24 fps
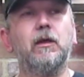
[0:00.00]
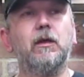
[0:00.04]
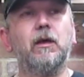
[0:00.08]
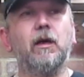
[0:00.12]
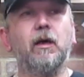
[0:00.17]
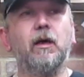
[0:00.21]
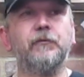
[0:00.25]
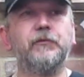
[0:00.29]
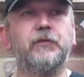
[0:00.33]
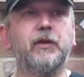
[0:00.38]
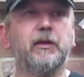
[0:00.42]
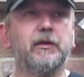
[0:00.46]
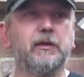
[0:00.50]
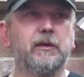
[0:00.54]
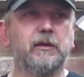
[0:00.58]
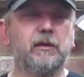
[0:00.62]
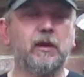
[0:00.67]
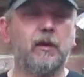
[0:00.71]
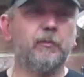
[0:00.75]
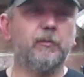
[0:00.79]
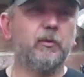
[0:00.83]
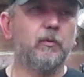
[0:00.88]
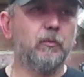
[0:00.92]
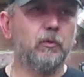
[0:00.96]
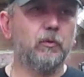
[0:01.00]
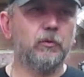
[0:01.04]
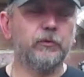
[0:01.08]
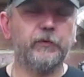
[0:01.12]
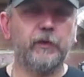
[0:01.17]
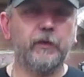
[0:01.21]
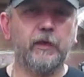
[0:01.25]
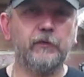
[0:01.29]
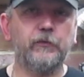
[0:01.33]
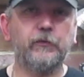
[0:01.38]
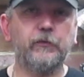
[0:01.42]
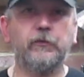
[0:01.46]
I've done a couple more
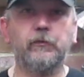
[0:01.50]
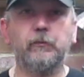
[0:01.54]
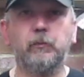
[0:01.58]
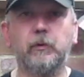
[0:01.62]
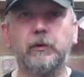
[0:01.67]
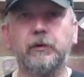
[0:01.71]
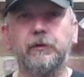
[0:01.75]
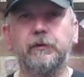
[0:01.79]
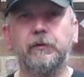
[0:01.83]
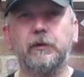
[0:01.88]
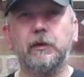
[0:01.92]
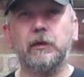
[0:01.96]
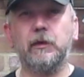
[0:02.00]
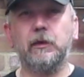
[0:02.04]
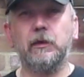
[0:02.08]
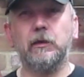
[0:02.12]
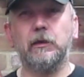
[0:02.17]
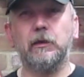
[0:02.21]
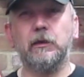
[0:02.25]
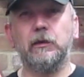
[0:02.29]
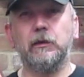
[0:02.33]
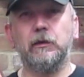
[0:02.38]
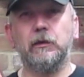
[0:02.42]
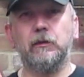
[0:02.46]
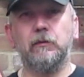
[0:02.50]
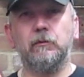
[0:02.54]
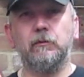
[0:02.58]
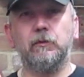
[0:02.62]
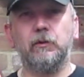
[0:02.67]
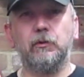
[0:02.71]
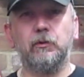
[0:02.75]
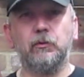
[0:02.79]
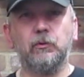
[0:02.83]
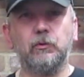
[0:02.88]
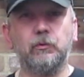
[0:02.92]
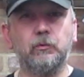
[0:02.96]
tests with the
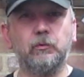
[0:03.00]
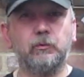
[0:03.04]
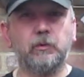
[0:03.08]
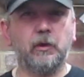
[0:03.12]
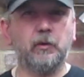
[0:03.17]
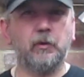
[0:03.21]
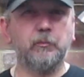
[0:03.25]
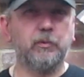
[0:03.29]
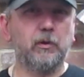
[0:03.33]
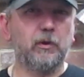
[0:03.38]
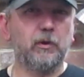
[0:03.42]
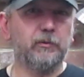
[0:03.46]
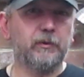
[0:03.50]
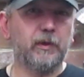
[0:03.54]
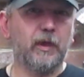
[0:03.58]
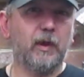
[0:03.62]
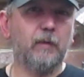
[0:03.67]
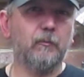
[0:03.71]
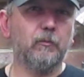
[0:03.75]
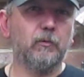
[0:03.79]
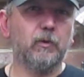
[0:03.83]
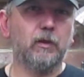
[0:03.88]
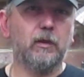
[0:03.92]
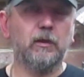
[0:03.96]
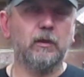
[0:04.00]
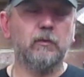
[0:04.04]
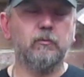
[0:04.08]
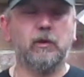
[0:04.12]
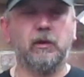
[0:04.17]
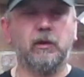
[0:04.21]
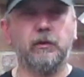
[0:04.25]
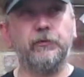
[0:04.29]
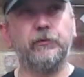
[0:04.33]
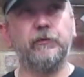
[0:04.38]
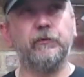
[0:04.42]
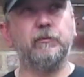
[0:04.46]
new GoPro camera.
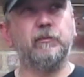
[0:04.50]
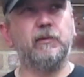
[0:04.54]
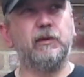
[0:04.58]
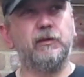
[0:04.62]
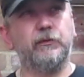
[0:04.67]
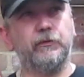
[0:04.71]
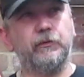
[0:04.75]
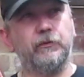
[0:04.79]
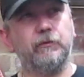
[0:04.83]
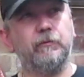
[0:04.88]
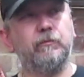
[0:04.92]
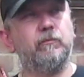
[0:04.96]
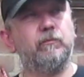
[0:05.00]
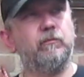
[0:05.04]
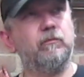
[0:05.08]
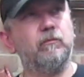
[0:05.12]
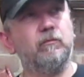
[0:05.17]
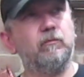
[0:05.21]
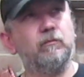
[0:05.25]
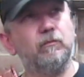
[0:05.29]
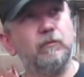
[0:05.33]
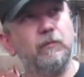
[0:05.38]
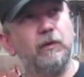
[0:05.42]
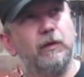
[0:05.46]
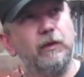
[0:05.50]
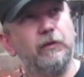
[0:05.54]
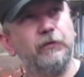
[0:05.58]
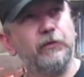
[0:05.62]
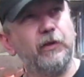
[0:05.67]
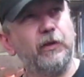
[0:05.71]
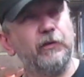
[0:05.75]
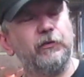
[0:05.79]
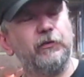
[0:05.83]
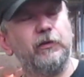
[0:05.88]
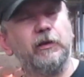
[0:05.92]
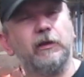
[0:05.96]
Well, it's
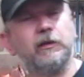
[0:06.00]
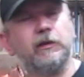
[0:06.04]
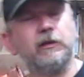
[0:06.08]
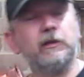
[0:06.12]
actually a